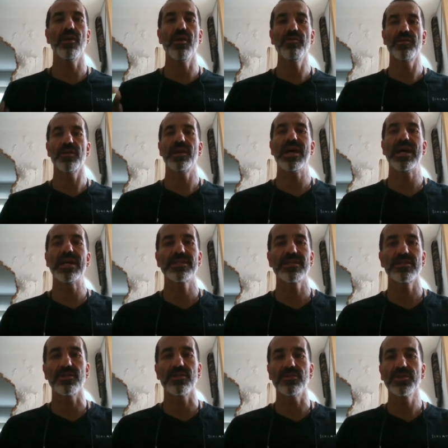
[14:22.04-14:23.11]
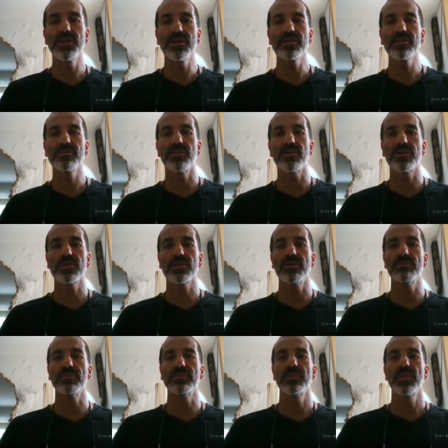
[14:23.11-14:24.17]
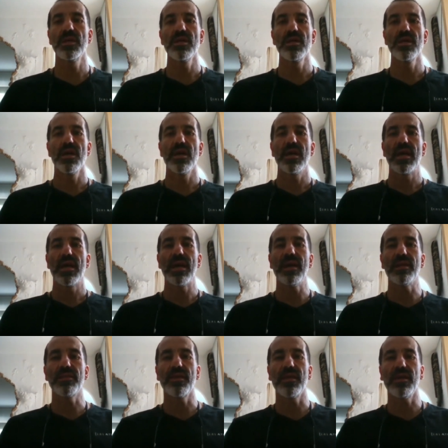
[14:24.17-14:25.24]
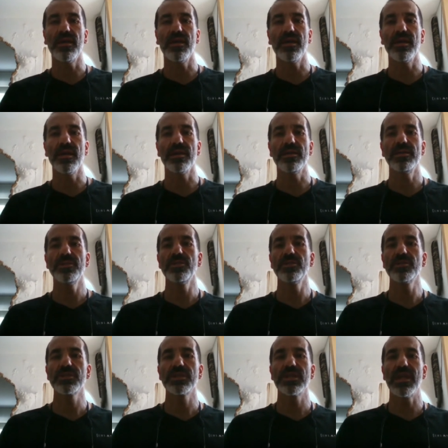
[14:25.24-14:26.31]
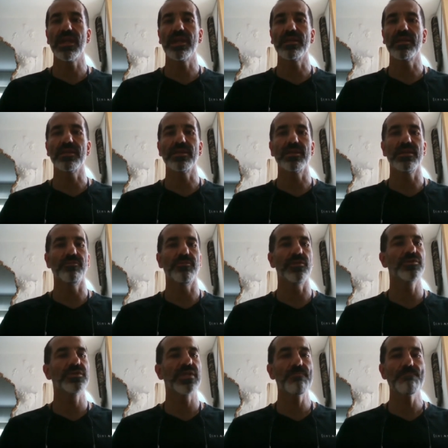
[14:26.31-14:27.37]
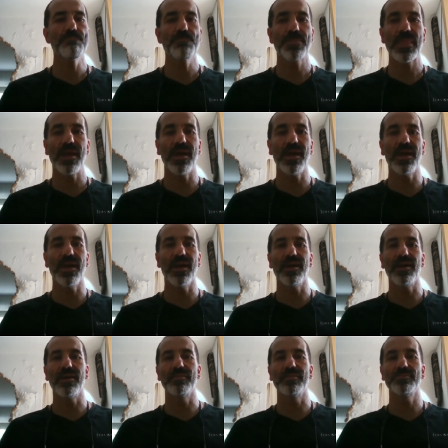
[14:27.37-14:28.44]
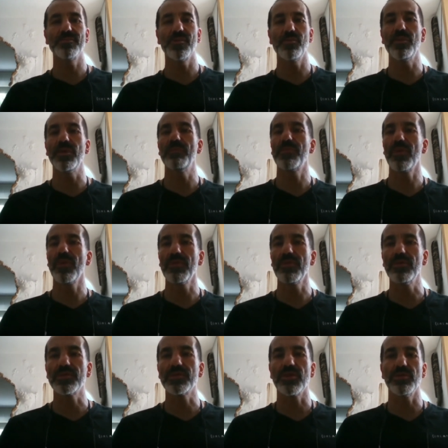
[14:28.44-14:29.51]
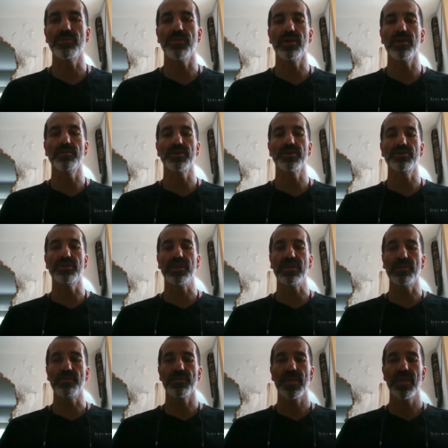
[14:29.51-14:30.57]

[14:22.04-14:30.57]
offer us solutions for some health uh, issues. And if we lose them, uh, we probably lose an opportunity.